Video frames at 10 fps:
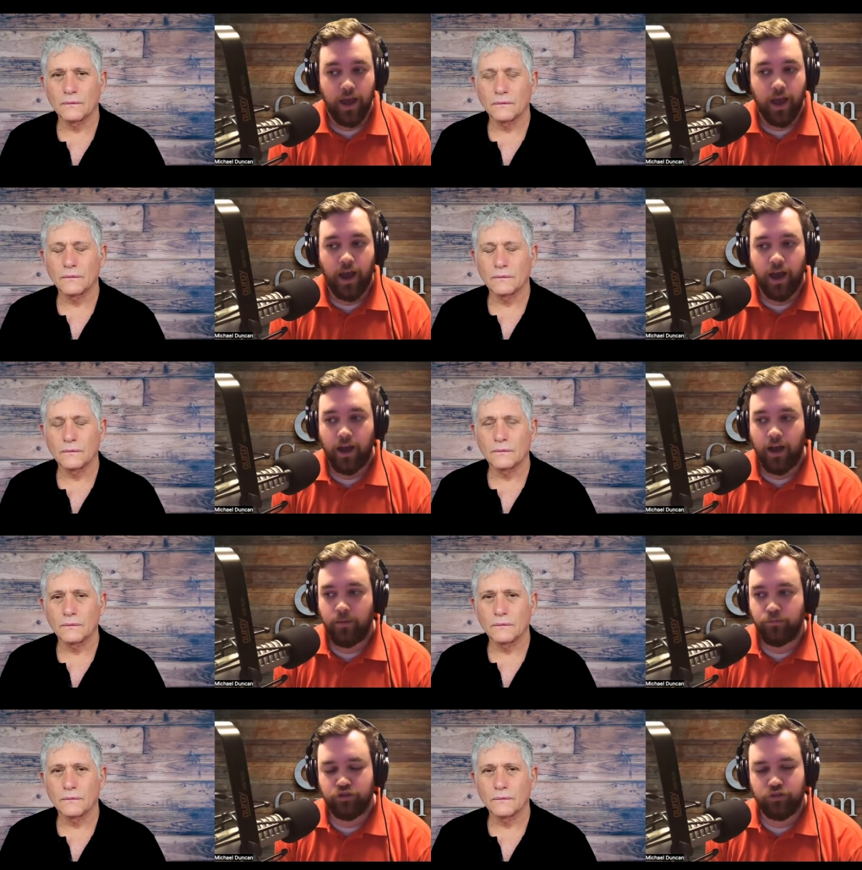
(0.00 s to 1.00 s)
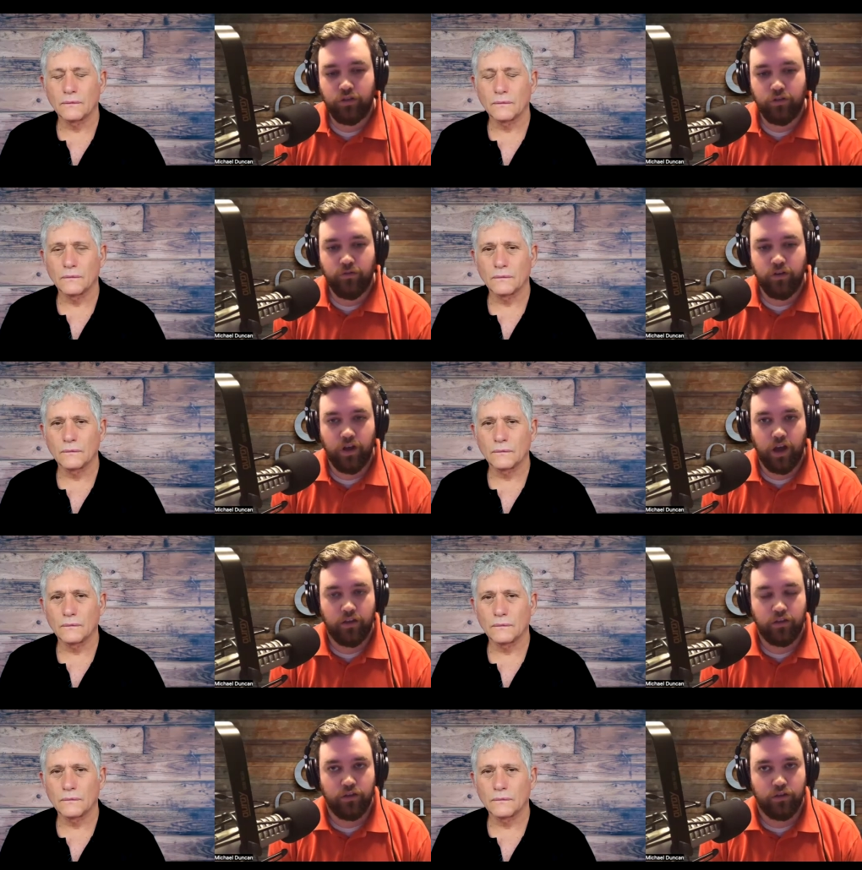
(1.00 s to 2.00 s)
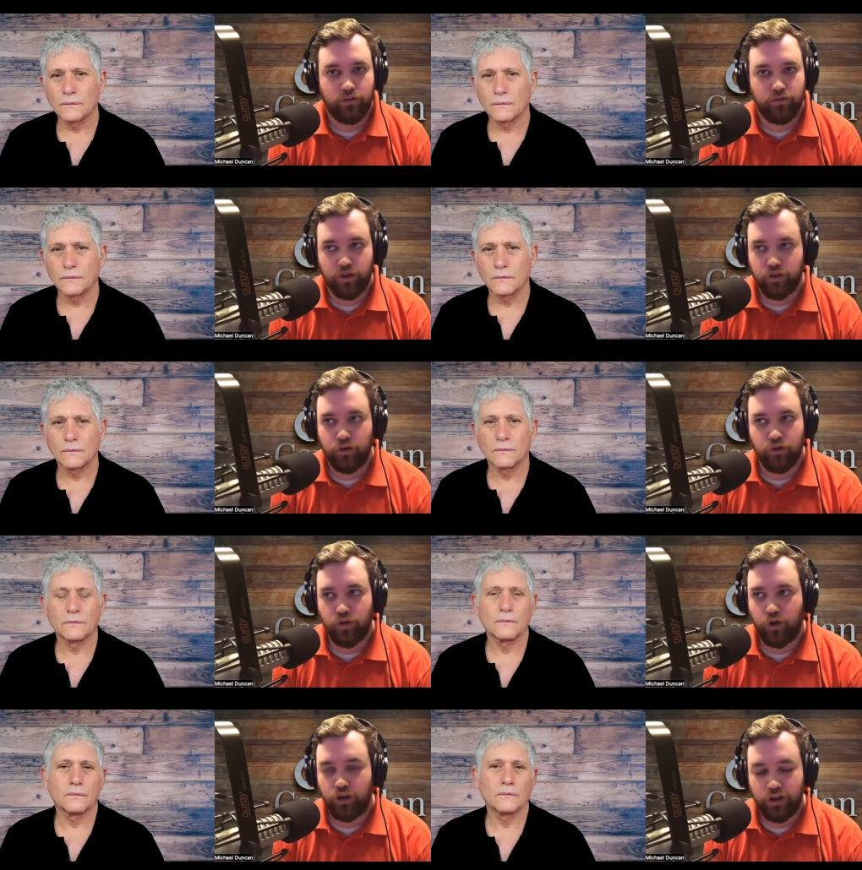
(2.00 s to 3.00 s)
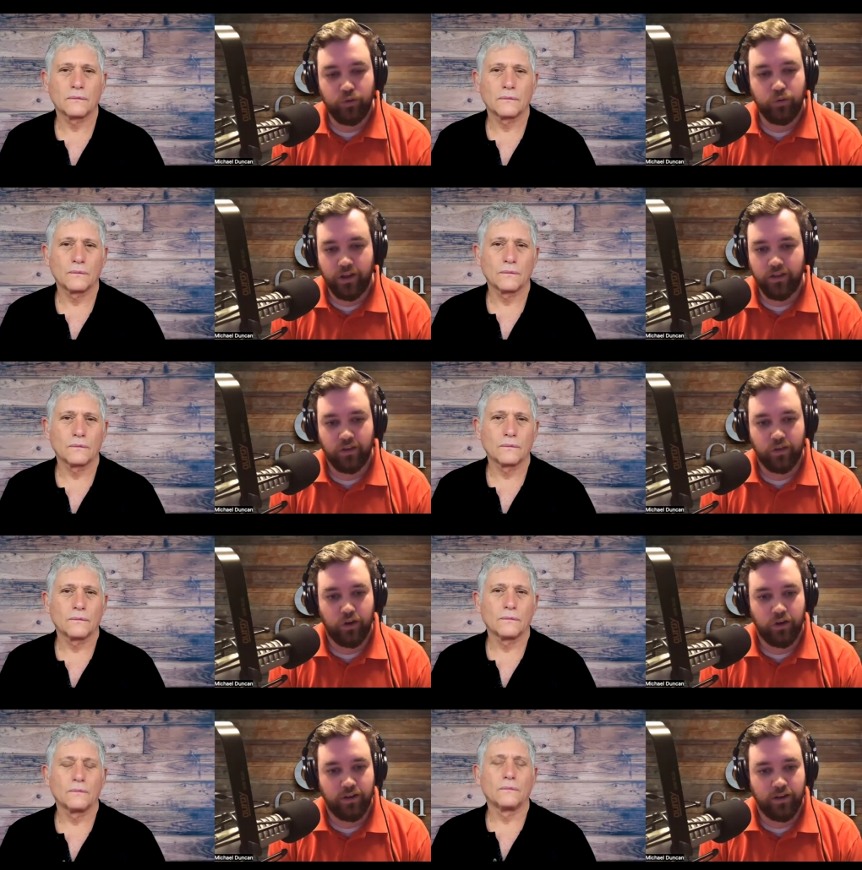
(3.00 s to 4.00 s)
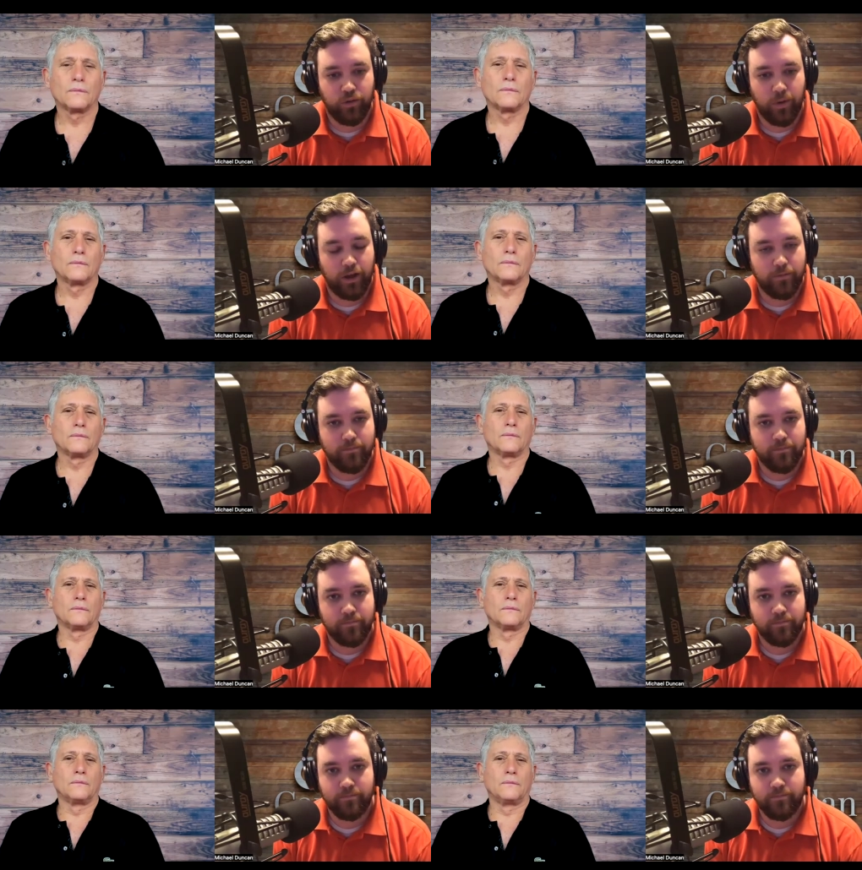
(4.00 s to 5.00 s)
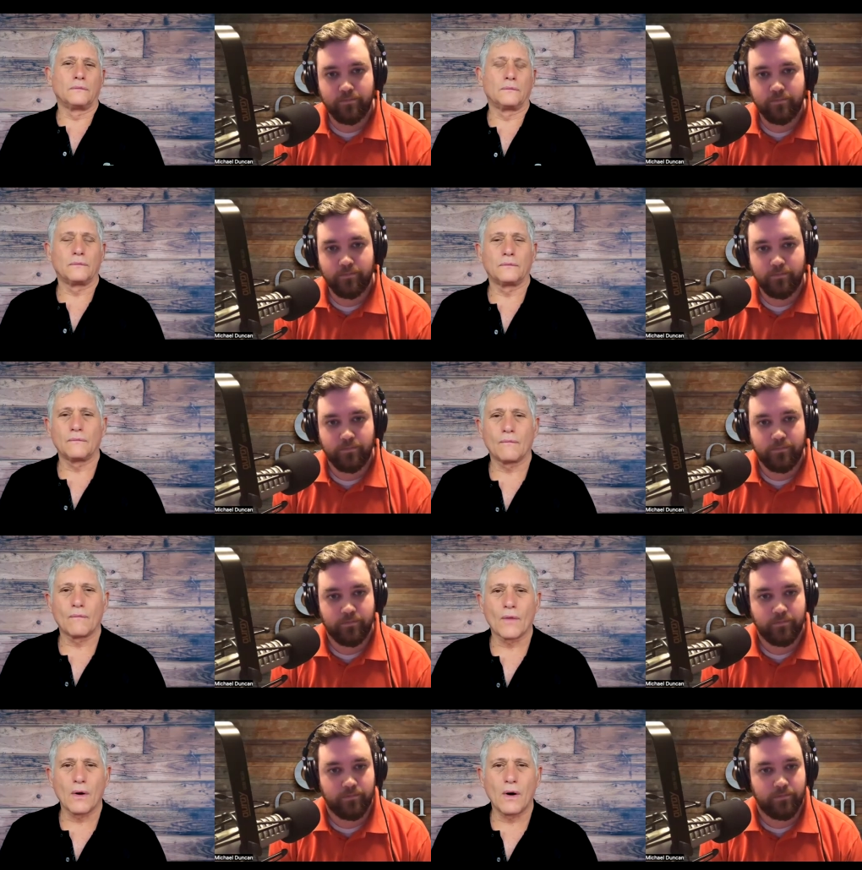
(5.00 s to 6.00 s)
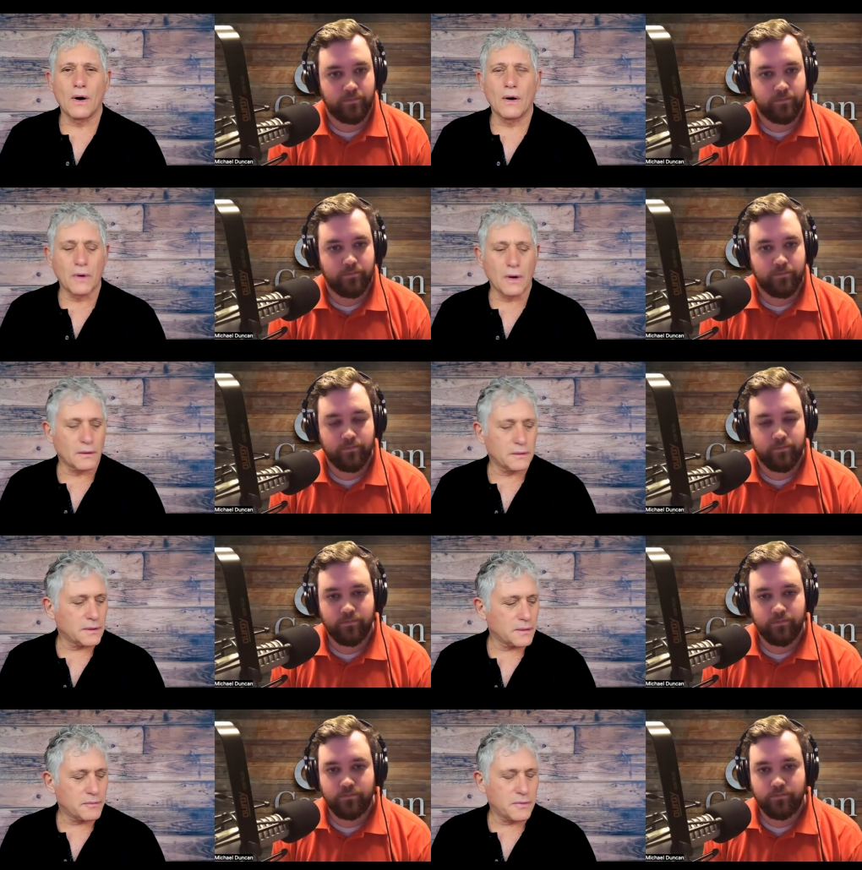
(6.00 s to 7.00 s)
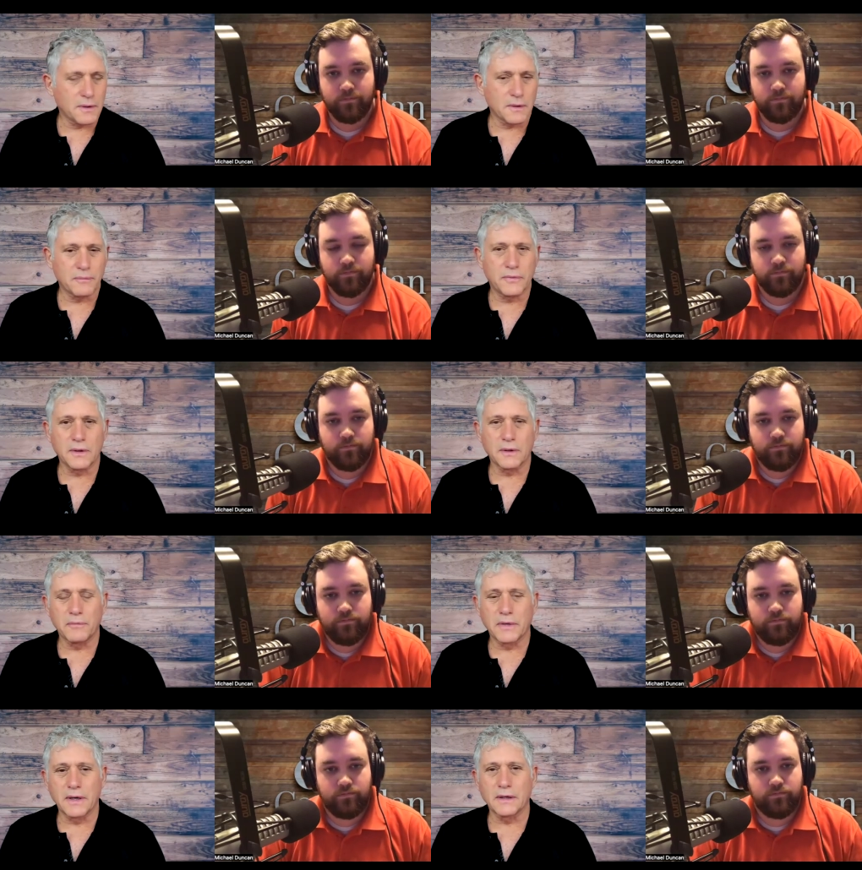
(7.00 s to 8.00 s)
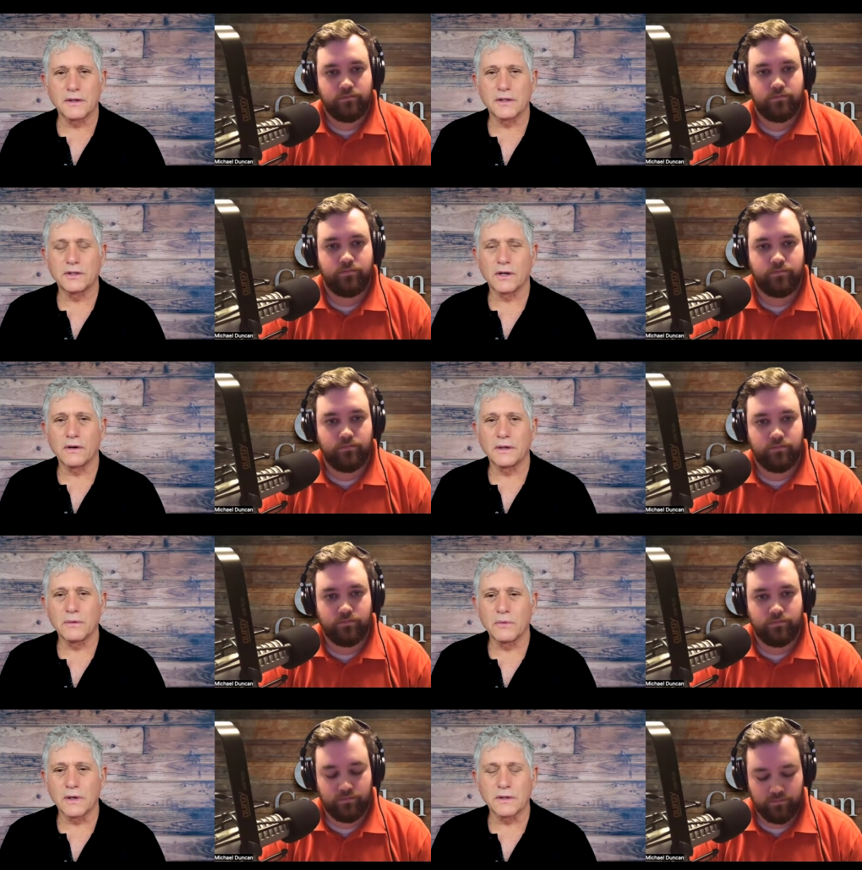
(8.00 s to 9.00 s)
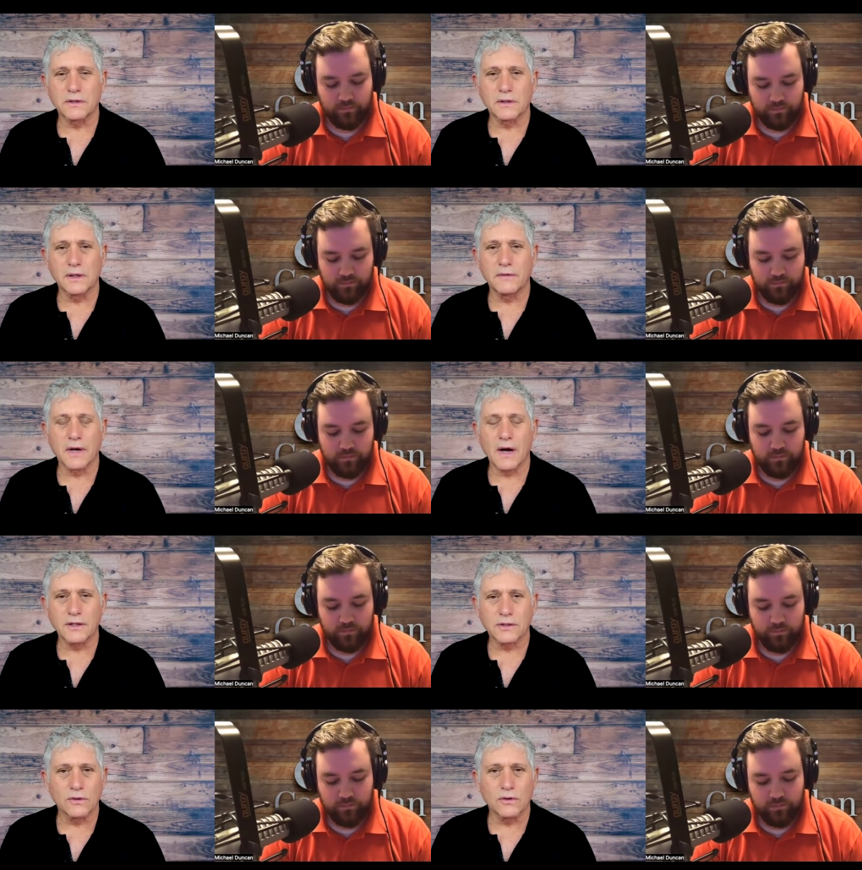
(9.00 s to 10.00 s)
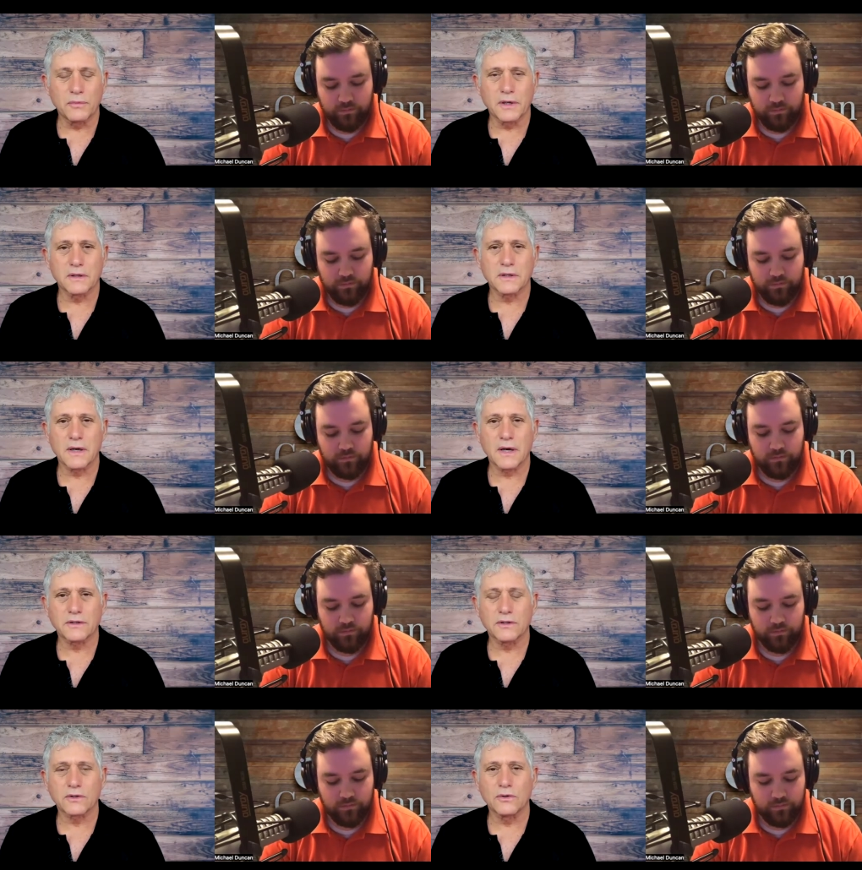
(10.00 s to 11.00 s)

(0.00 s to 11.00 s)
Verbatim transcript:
Speaker 1: uh, I'm sure that the uh, the listeners are equally as excited to hear about it.
Speaker 2: Um, well, the, the the beginning of the journey was leaving high school because I asked the school